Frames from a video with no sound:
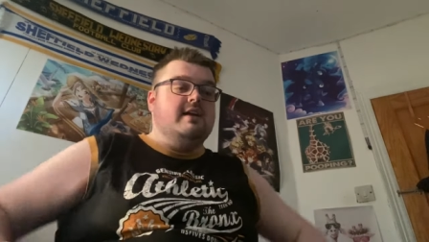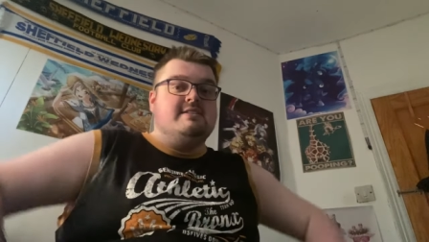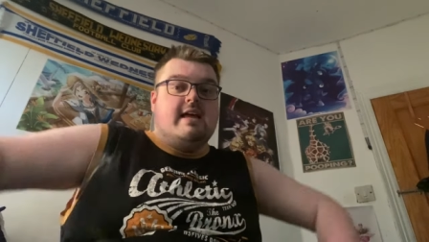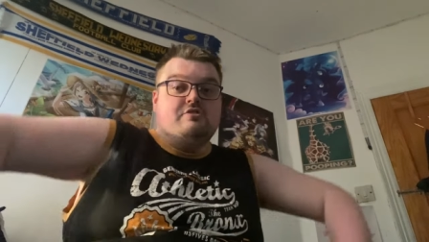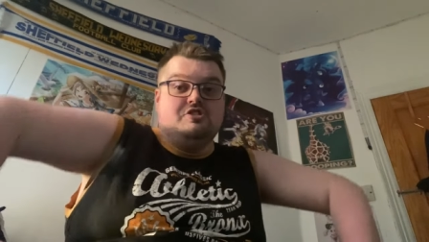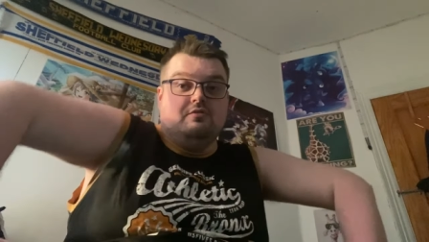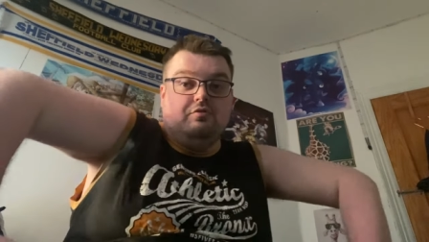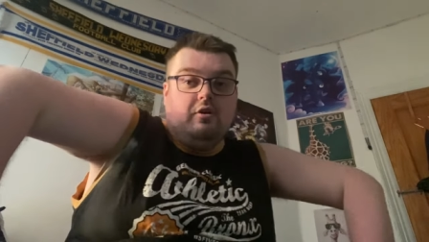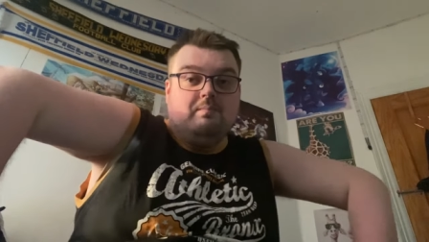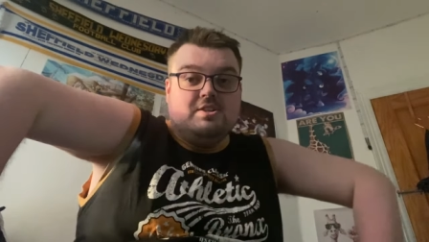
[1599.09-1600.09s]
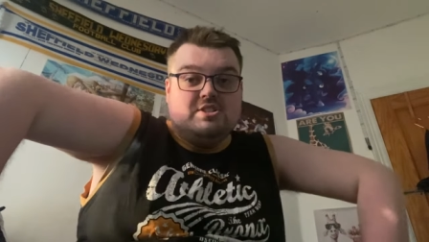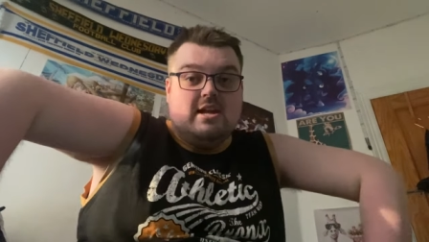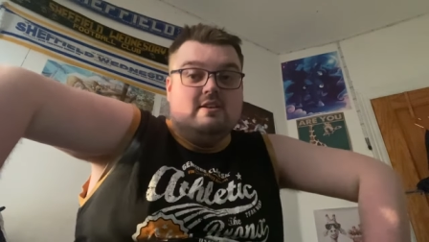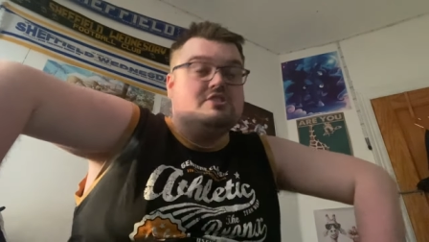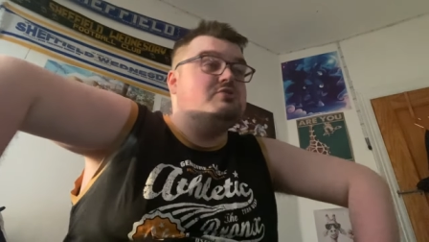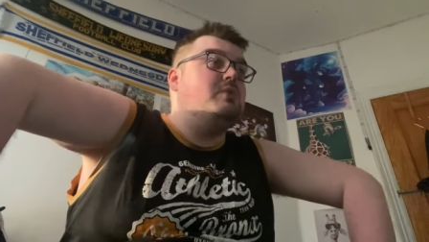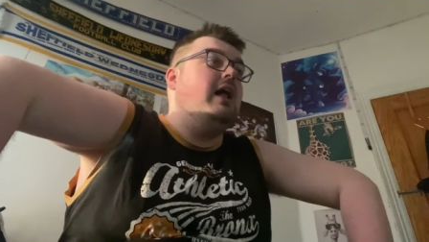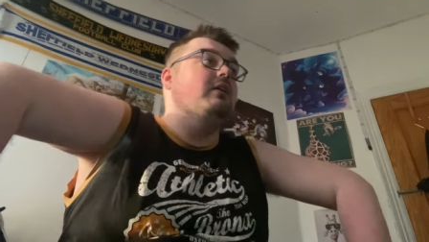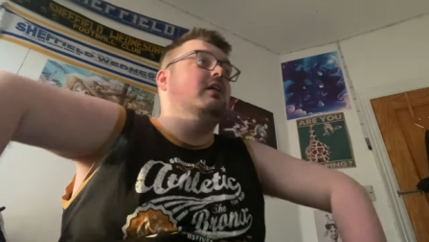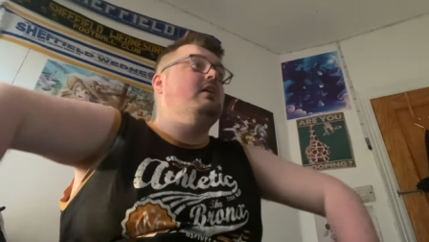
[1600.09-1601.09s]
attention from the series as
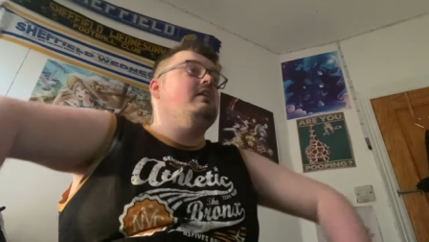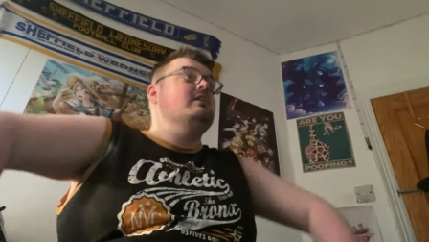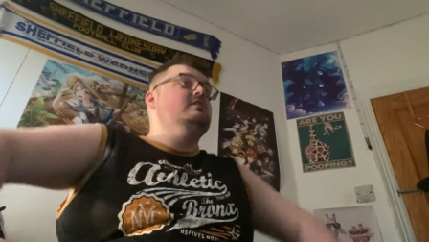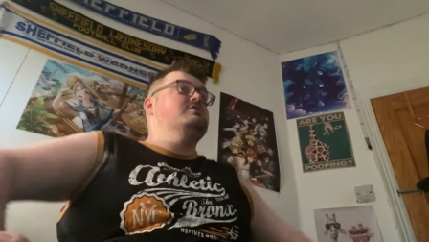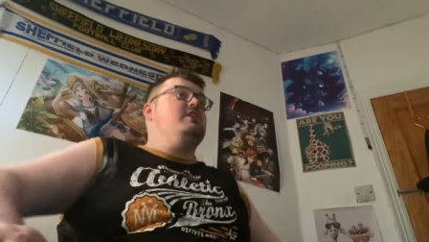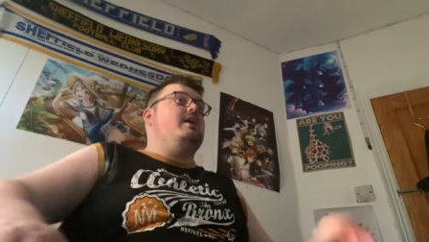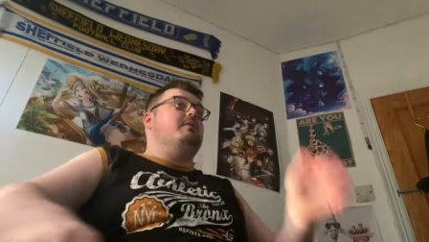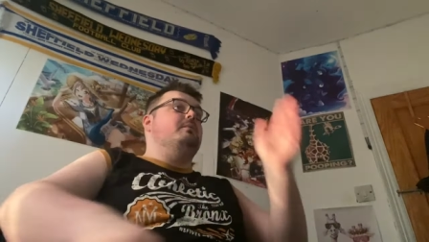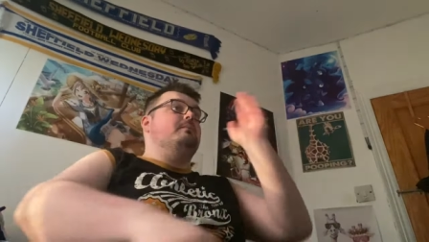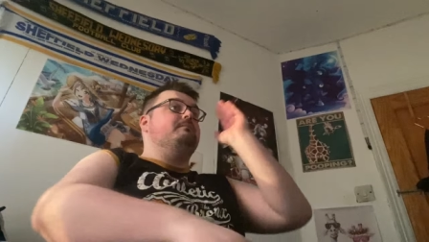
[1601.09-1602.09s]
well. So,